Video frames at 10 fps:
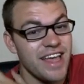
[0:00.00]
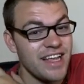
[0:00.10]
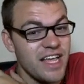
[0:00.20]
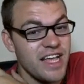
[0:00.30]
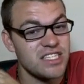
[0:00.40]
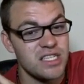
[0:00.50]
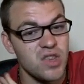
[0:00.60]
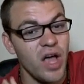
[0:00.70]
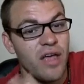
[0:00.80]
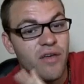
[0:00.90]
is
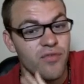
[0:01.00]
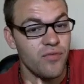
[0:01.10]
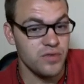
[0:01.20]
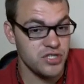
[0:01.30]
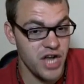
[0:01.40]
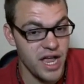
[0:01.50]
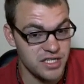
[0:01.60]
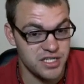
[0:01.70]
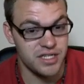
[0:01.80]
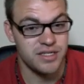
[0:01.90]
life
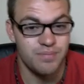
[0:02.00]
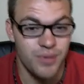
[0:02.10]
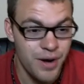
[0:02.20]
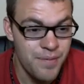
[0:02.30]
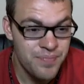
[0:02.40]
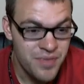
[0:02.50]
changing, bro.